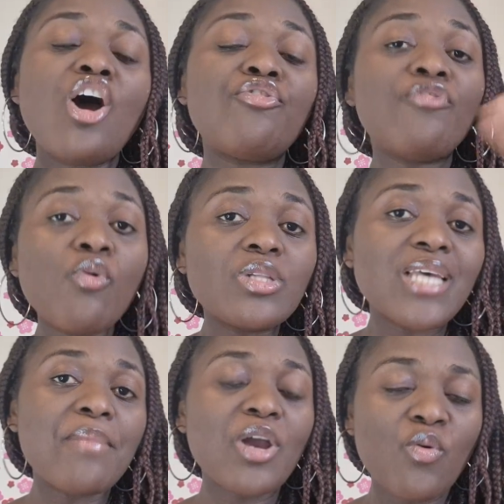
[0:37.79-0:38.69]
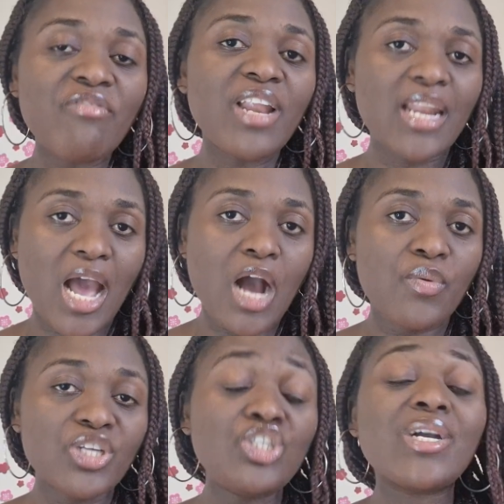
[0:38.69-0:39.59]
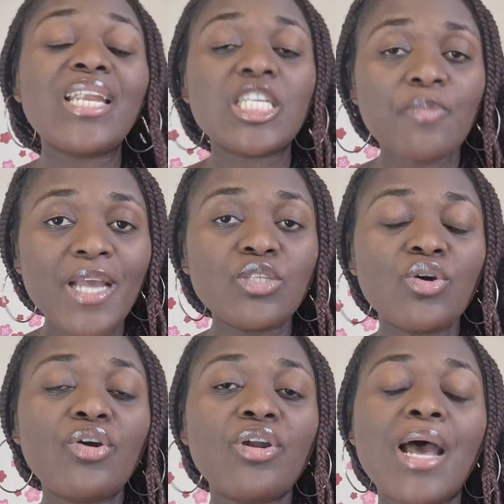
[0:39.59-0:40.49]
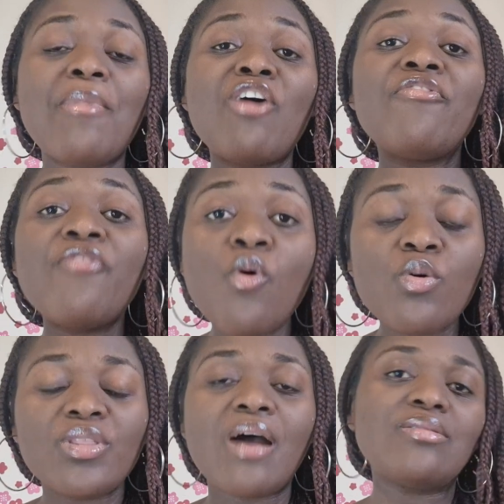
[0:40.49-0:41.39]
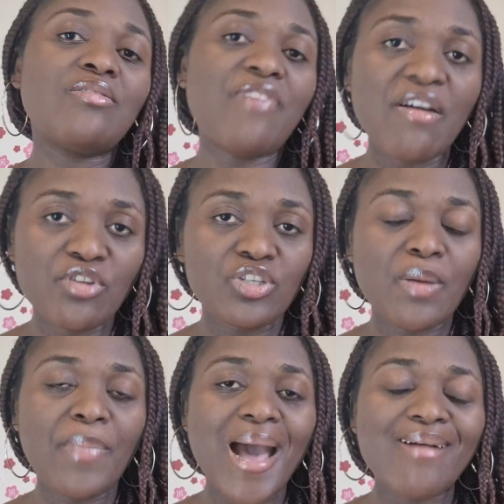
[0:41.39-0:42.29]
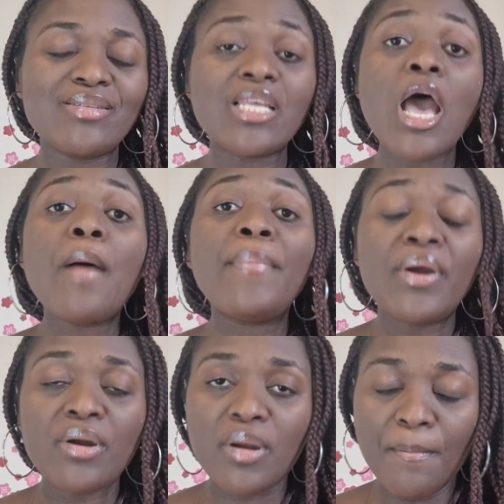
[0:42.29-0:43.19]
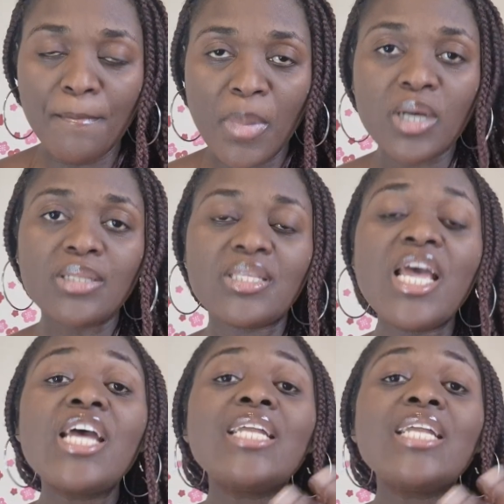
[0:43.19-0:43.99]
full-time equivalent hours, you can expect to earn about £4,500 per month.